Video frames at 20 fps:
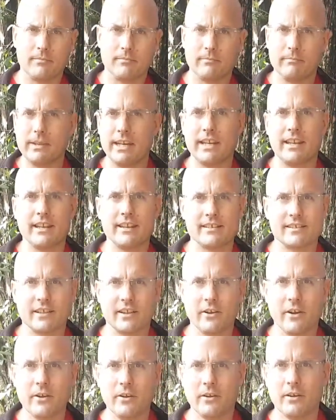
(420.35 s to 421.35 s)
many years
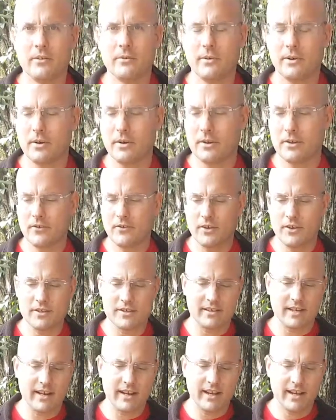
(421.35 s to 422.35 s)
ago when I first
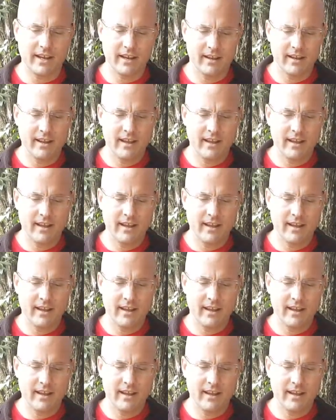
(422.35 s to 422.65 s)
studying.